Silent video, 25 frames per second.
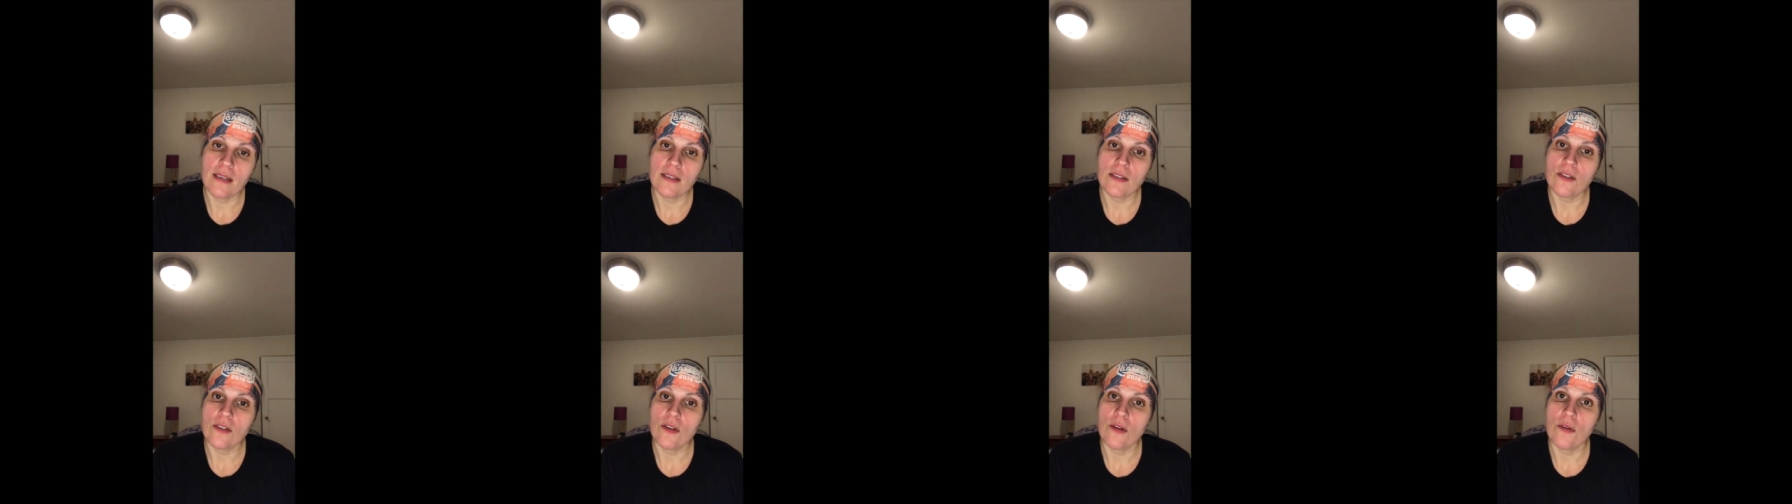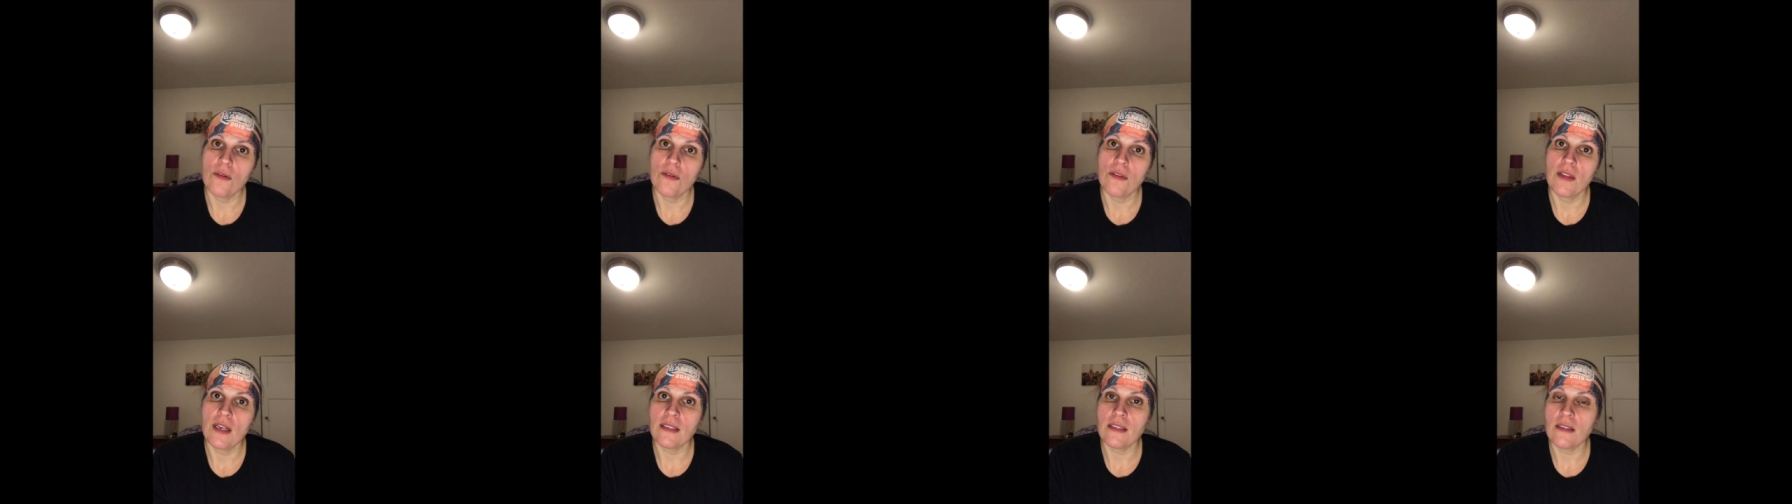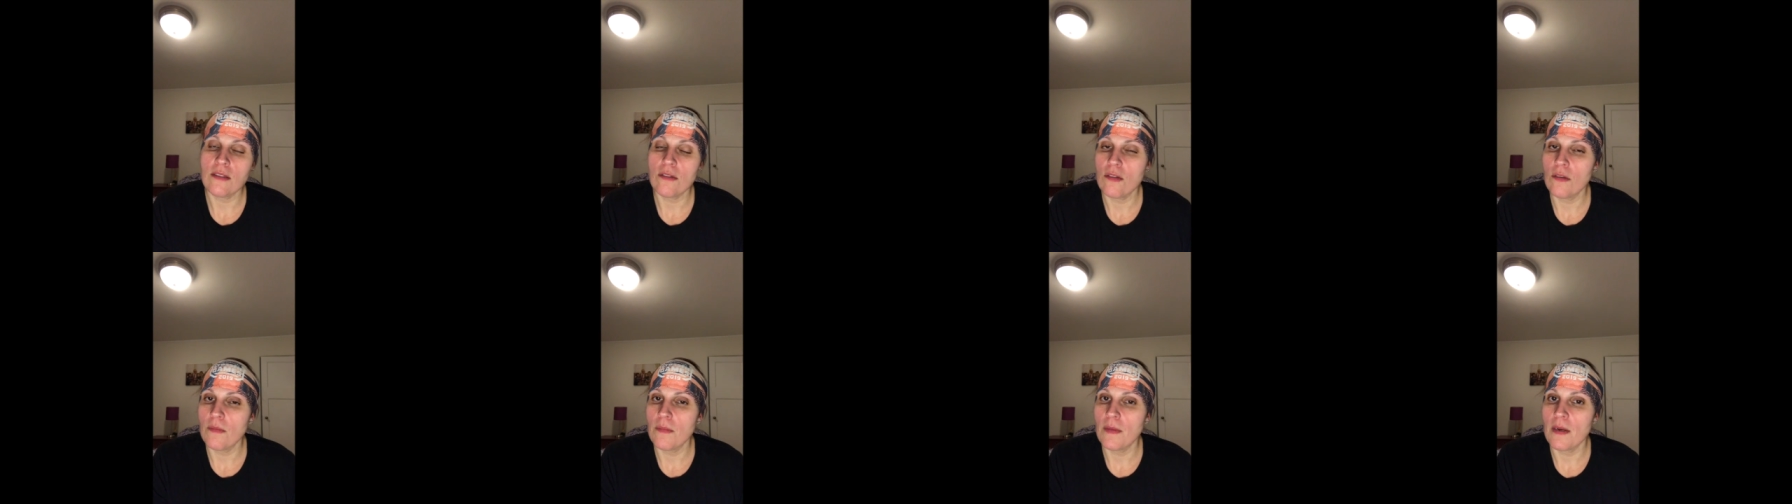so that's
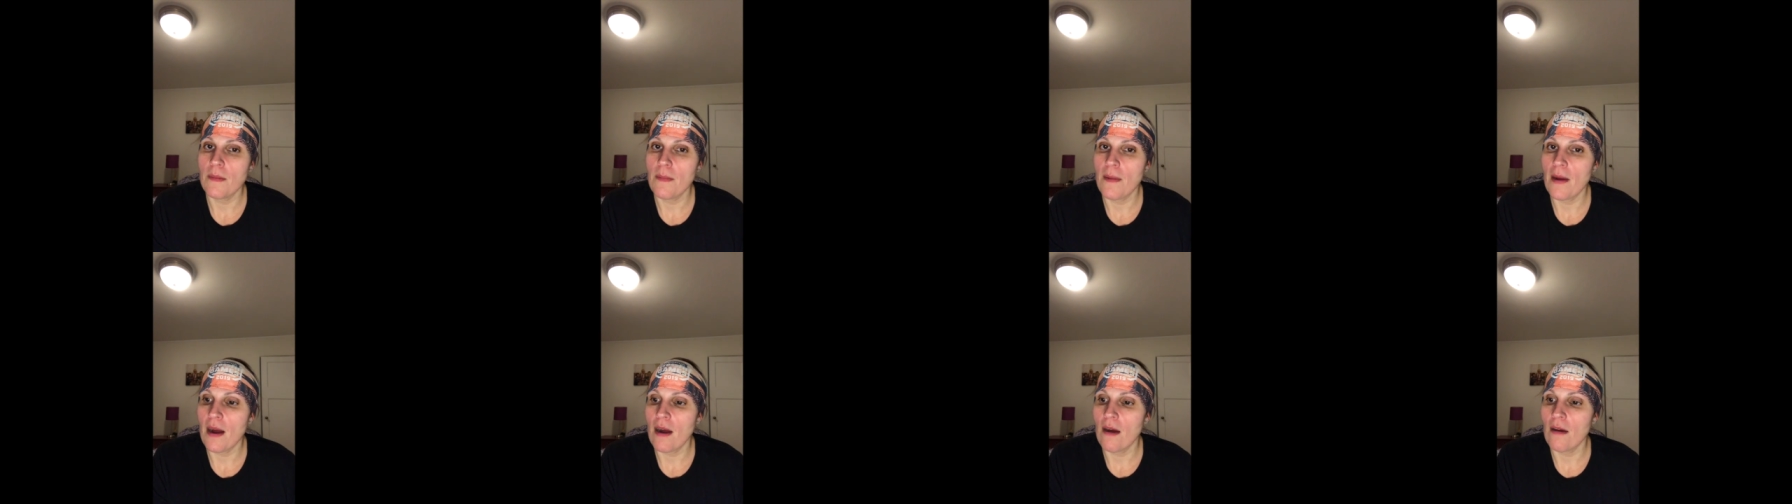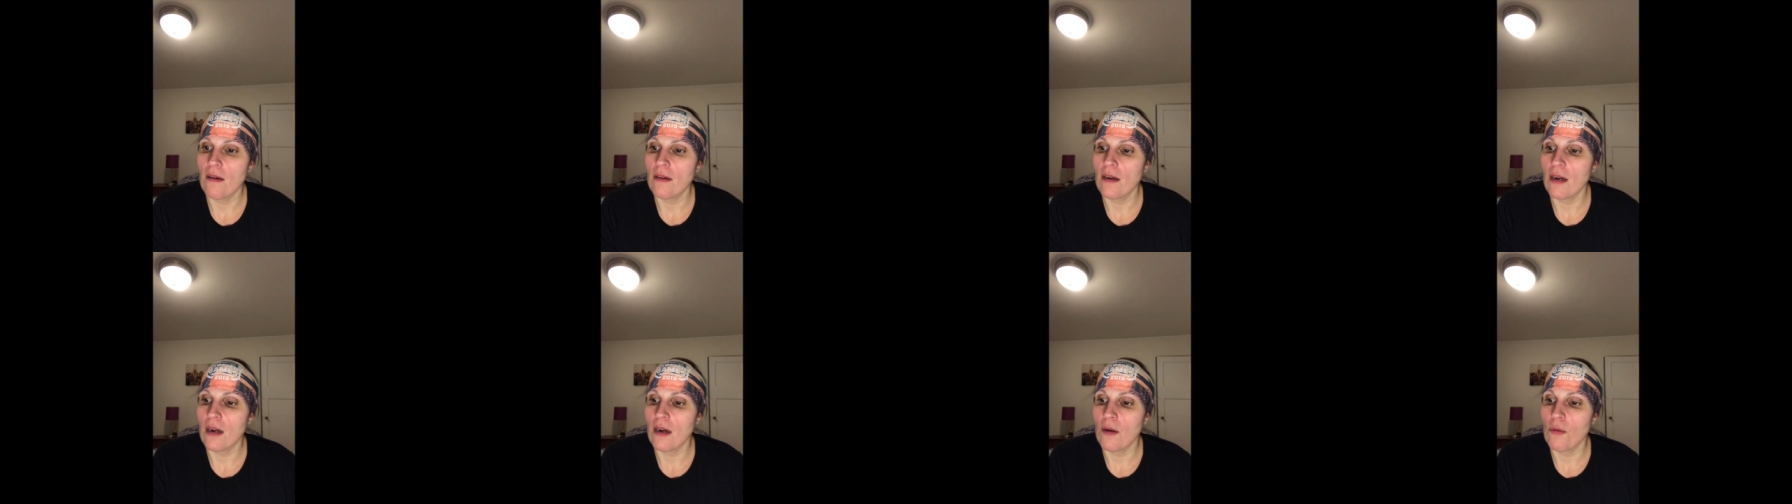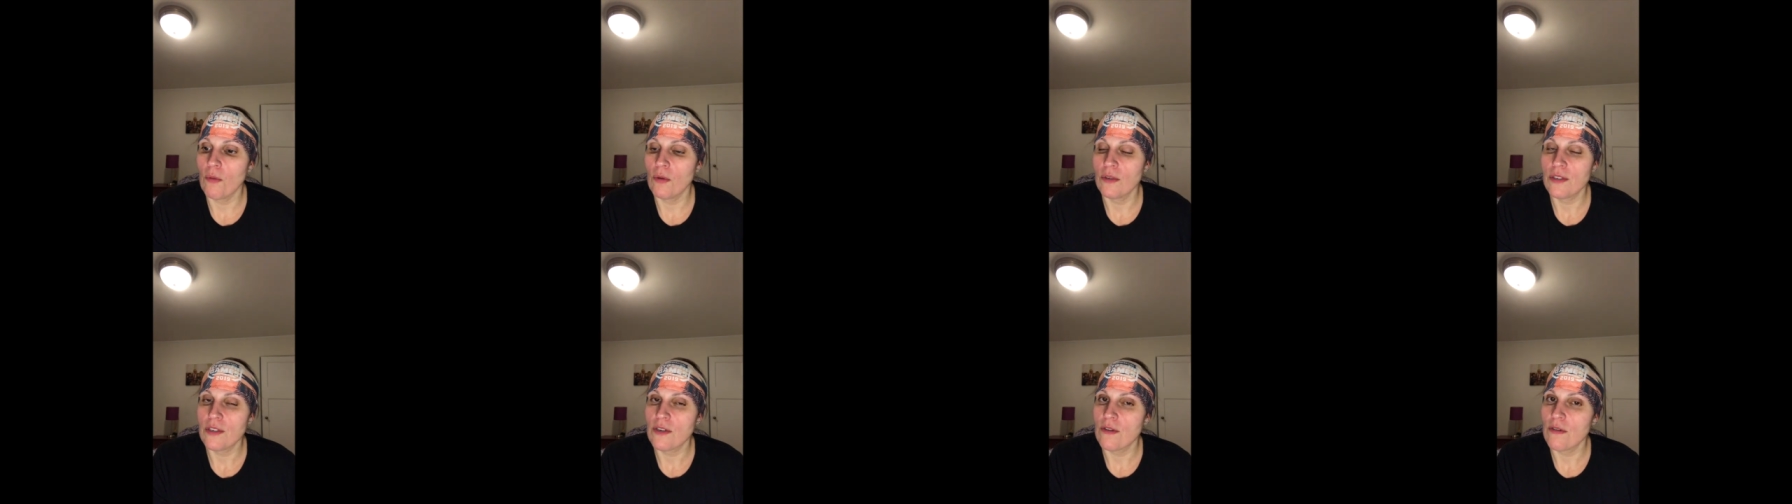a little bit about uh,
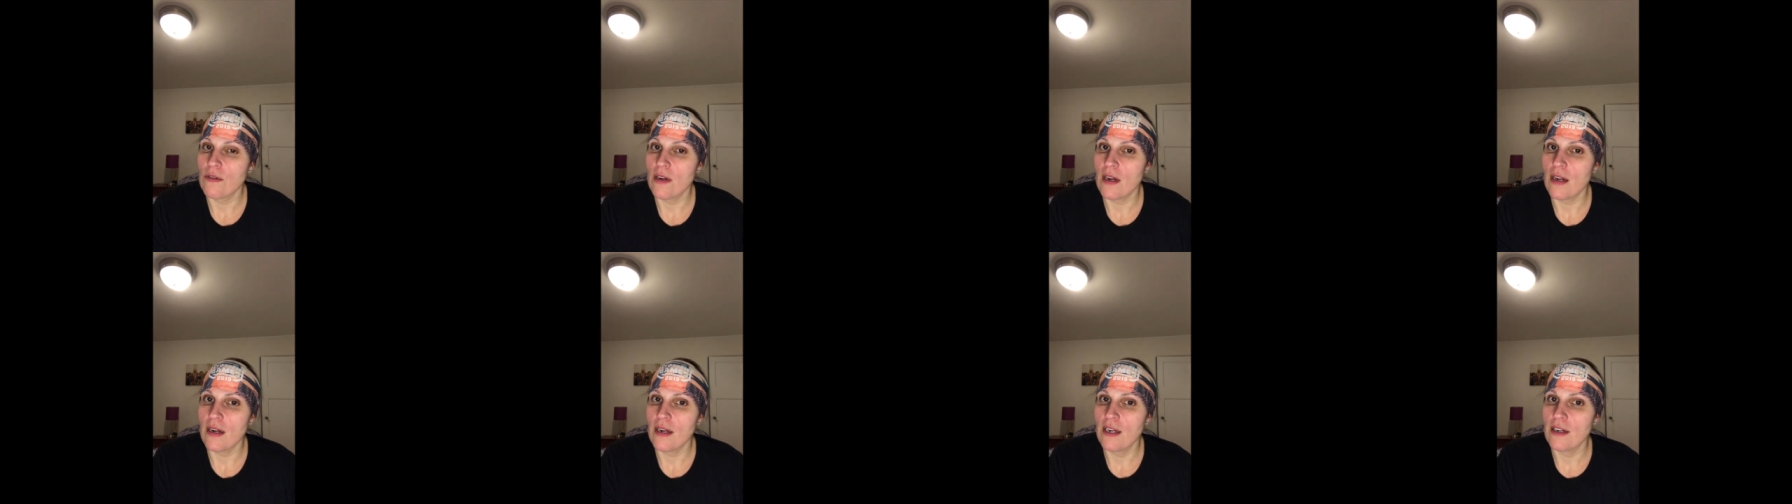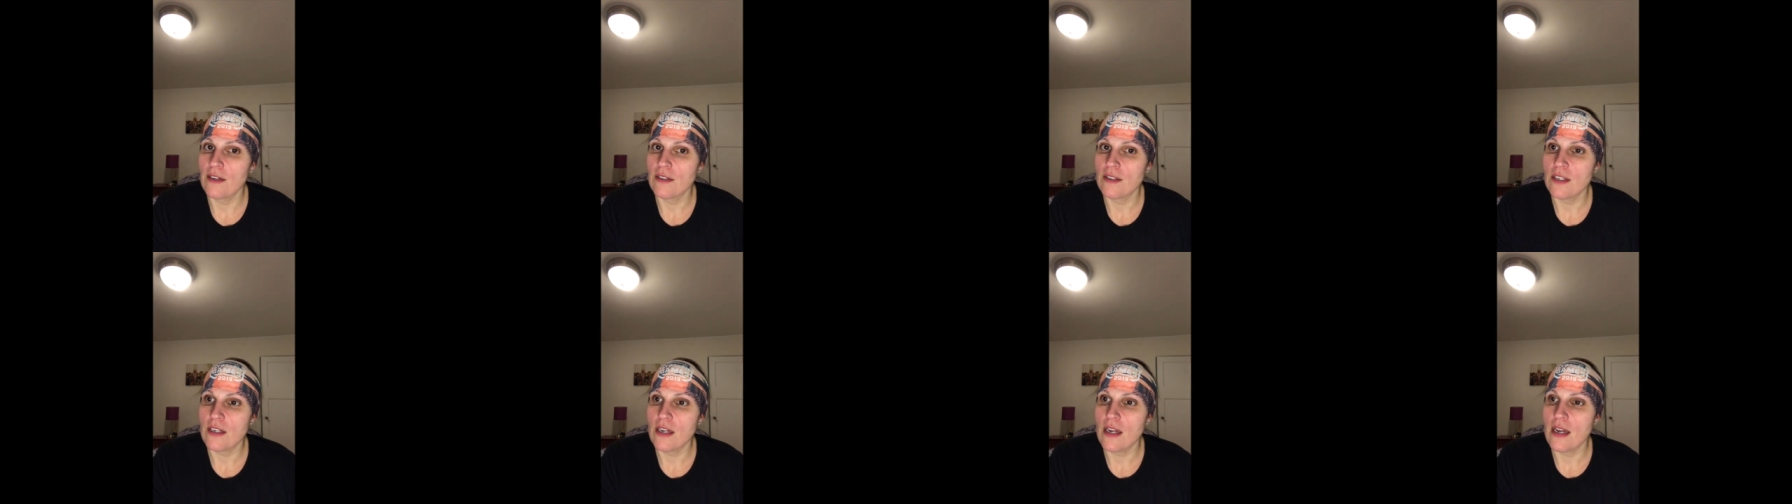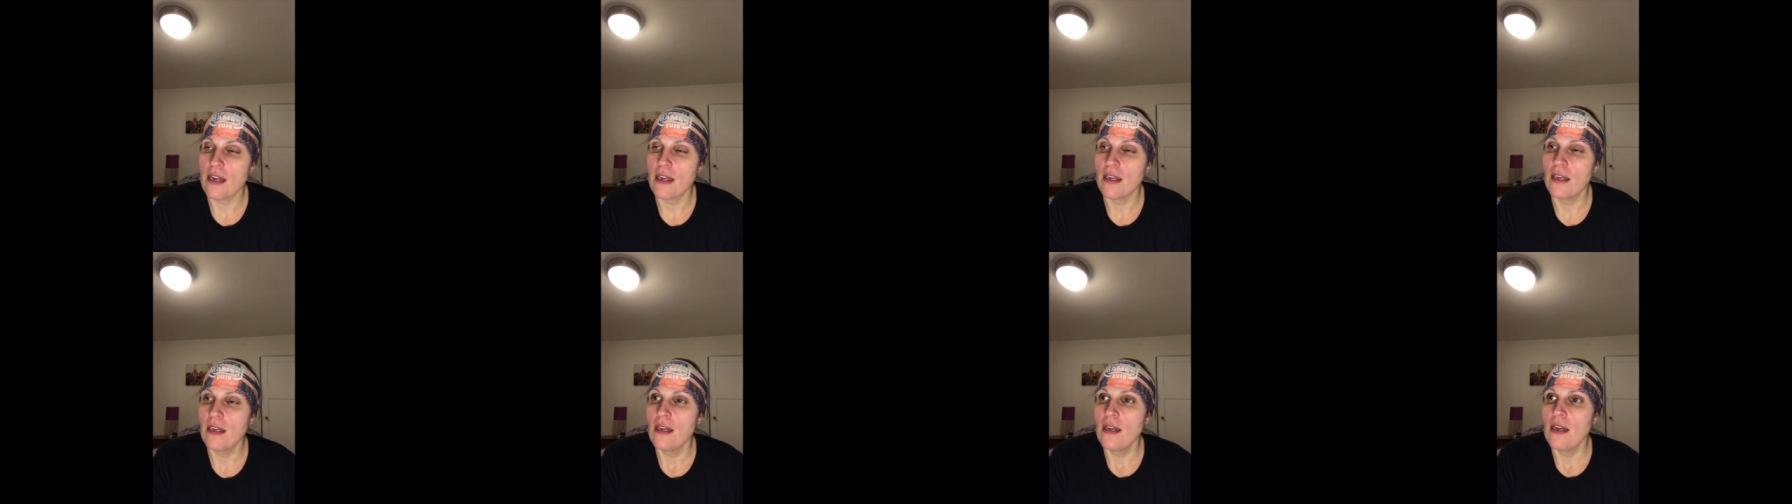what's going on here
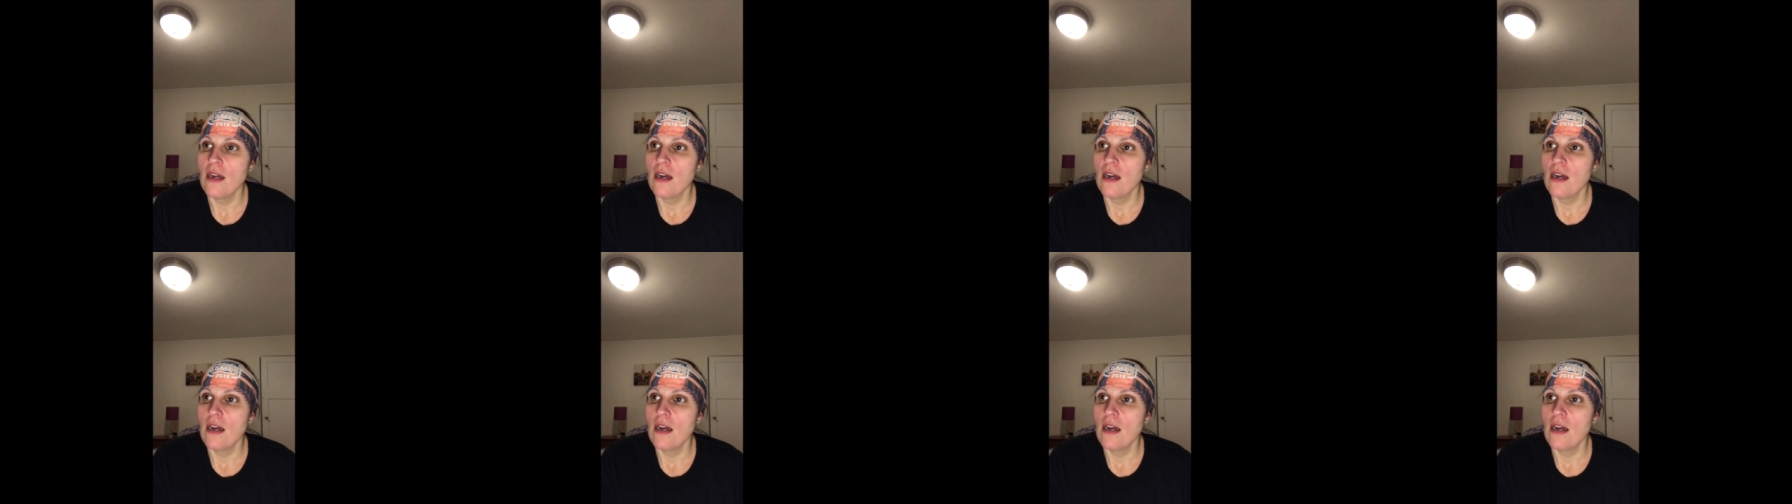today.